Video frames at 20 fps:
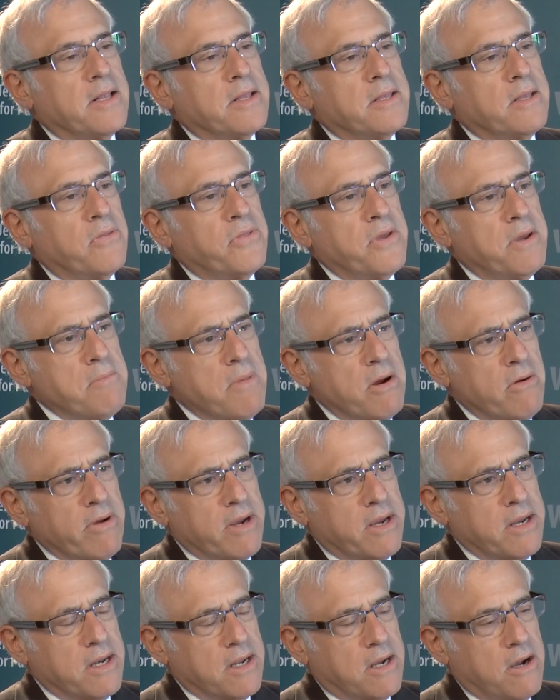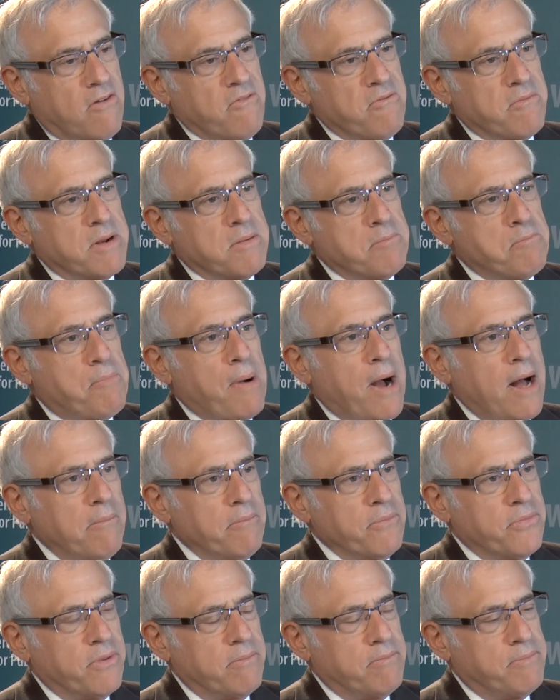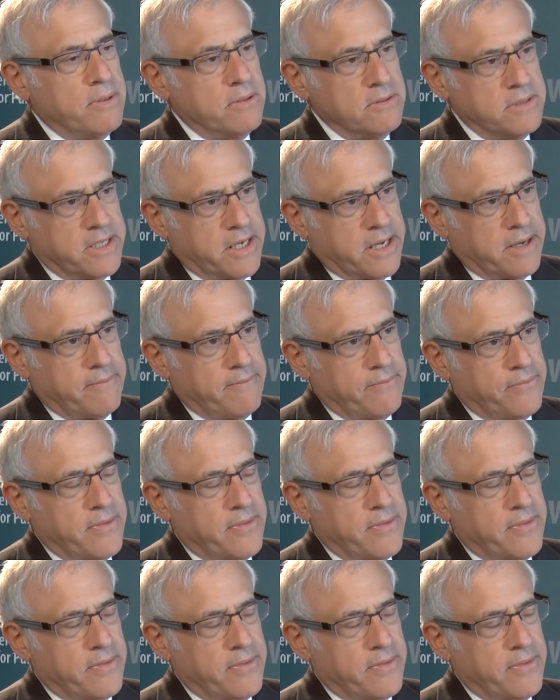Now, the American government bombed the building,